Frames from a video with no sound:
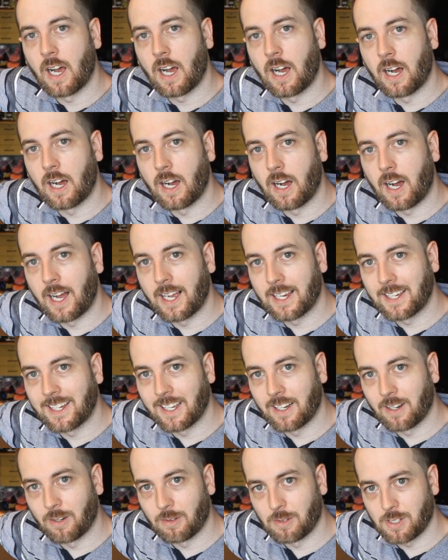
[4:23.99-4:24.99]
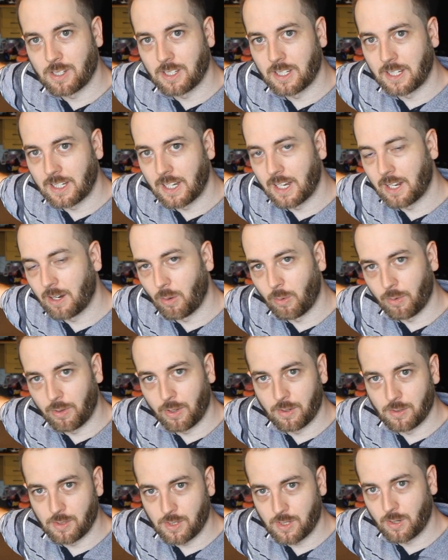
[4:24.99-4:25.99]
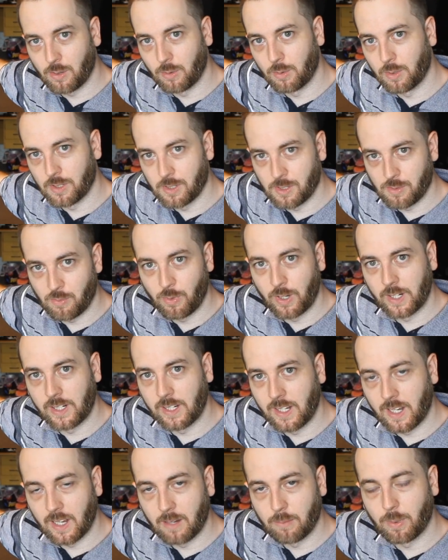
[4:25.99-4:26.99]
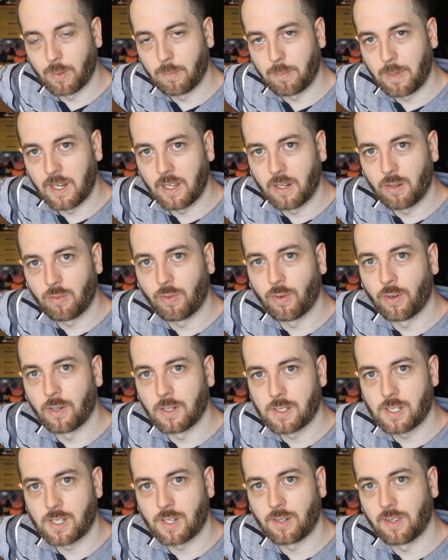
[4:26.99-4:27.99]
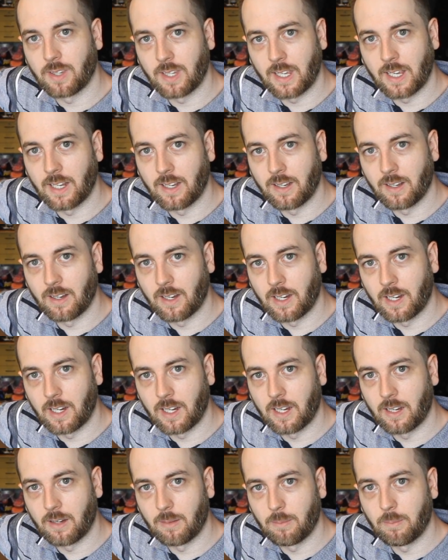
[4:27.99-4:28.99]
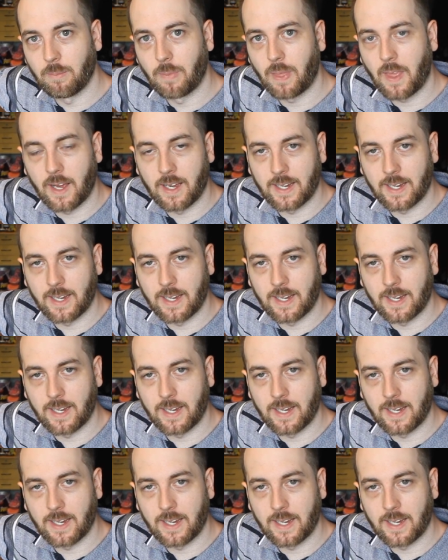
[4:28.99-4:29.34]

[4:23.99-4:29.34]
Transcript: uh, I can obviously get all those coolers ready and prepared for it so then um,